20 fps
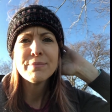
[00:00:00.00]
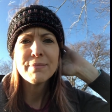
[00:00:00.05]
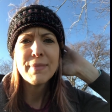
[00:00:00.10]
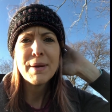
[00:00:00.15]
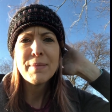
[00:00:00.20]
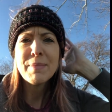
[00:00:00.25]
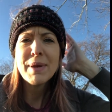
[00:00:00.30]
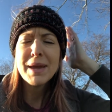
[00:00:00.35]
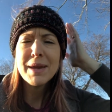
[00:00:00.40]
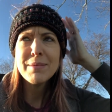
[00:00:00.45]
my
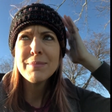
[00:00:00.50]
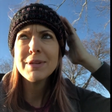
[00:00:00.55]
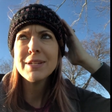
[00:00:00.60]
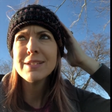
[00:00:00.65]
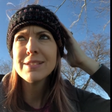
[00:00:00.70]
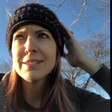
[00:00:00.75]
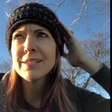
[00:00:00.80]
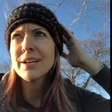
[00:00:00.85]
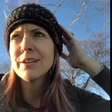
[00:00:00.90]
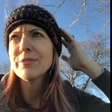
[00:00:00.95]

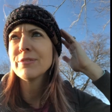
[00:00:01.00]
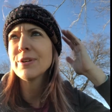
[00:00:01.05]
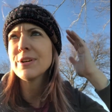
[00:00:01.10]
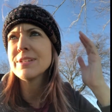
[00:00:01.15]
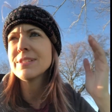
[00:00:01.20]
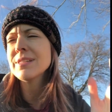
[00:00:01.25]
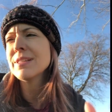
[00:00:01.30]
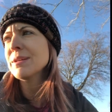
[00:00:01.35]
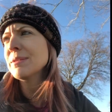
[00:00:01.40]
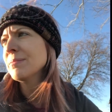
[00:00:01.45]
babies I've
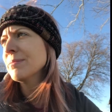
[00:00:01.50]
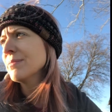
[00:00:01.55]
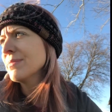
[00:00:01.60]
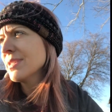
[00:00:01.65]
raised them